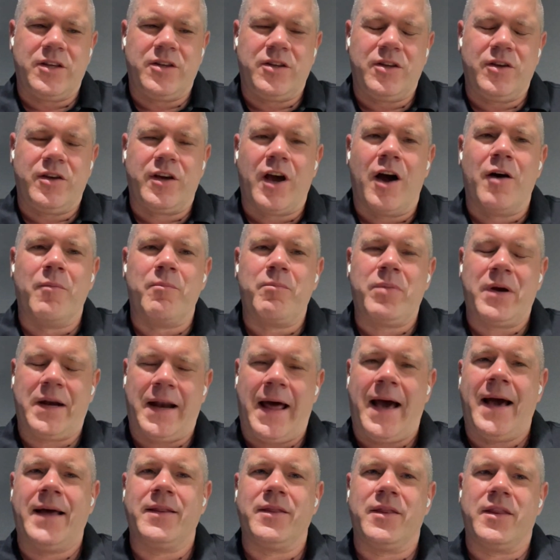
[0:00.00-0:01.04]
you can't
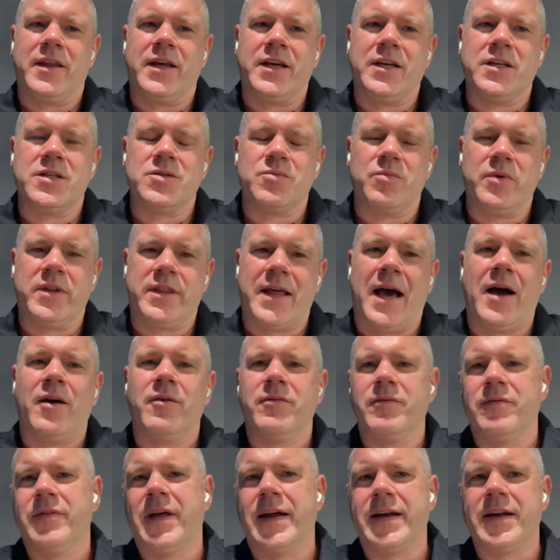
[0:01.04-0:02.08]
plan things
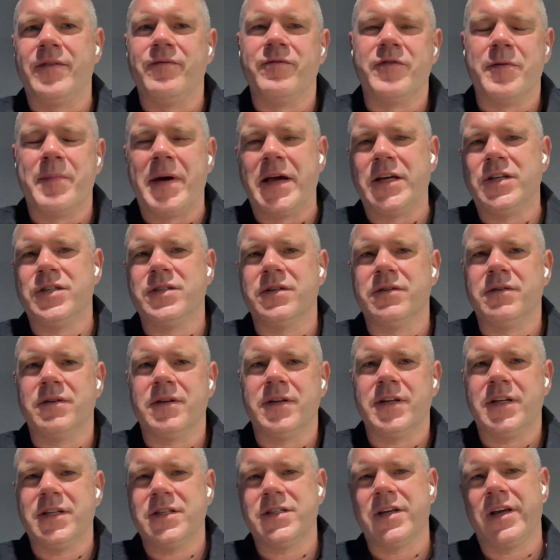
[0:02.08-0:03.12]
without that information.
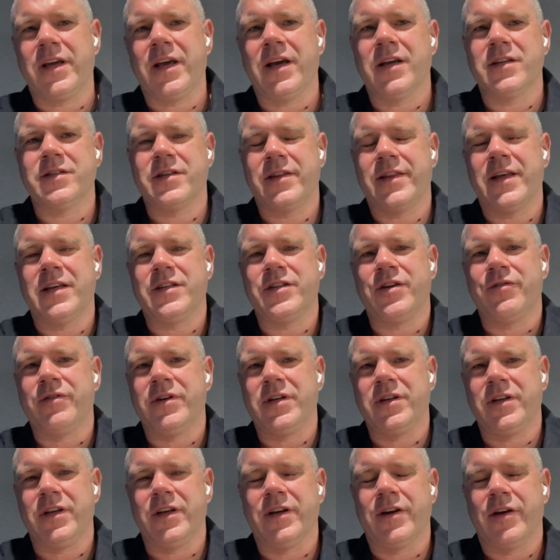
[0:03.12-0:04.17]
So there's your
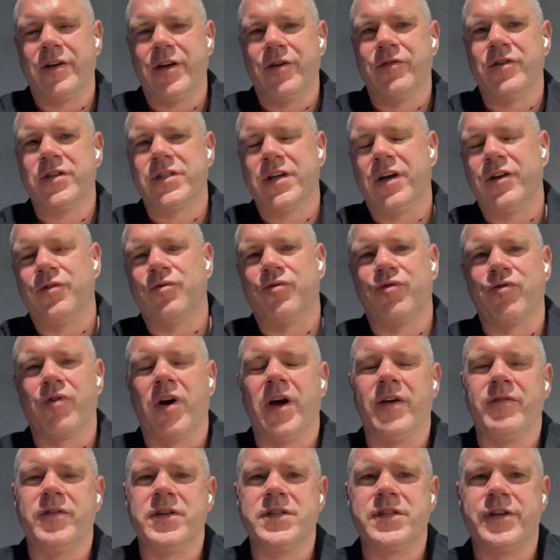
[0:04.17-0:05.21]
internal
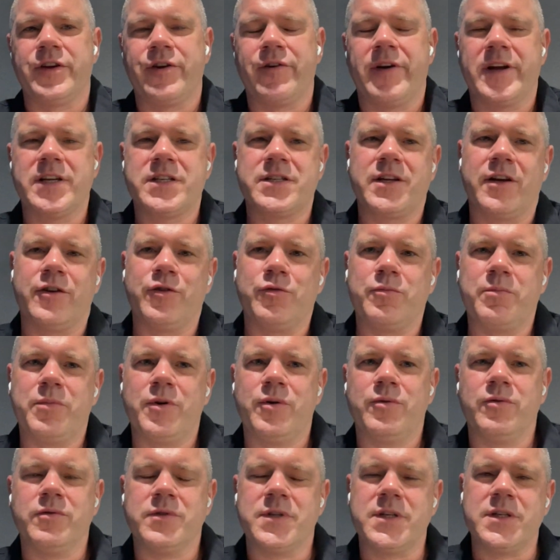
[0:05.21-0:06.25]
drivers and your external
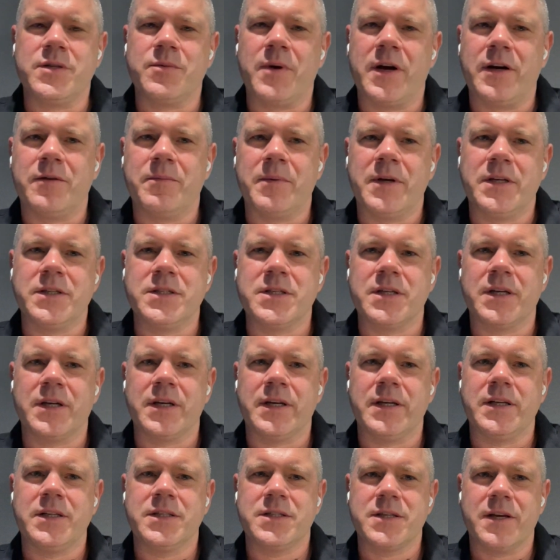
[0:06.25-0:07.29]
pulls as well,
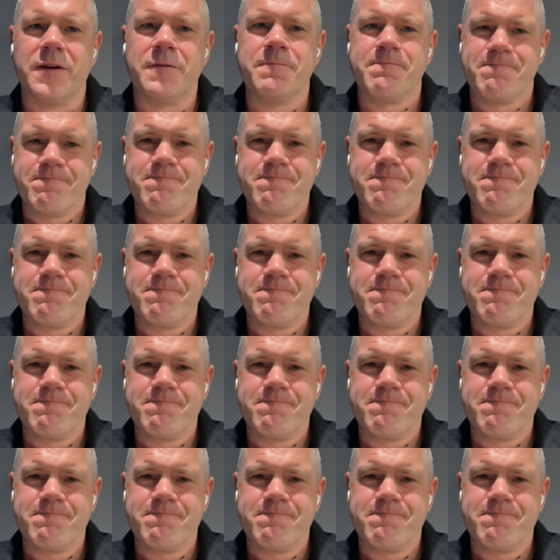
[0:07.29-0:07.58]
basically. Mm-hmm. So